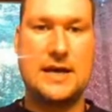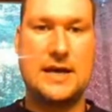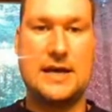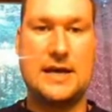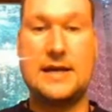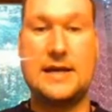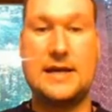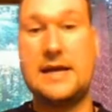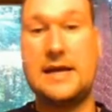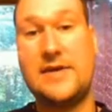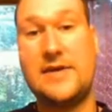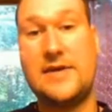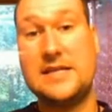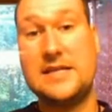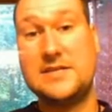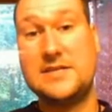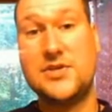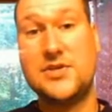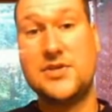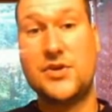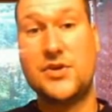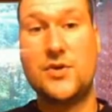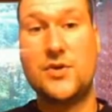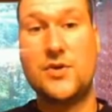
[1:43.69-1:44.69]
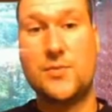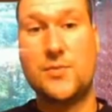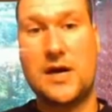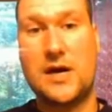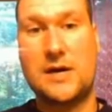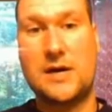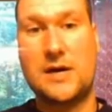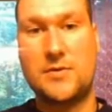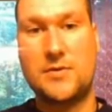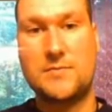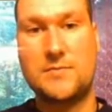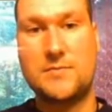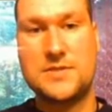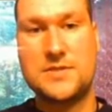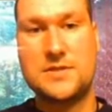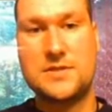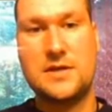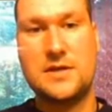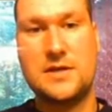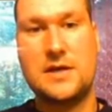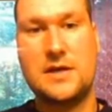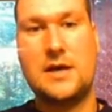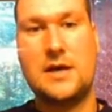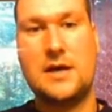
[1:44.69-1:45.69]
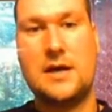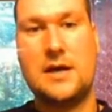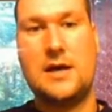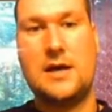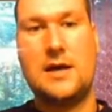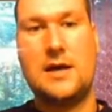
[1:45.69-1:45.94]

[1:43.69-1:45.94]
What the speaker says: and have had 0 problems.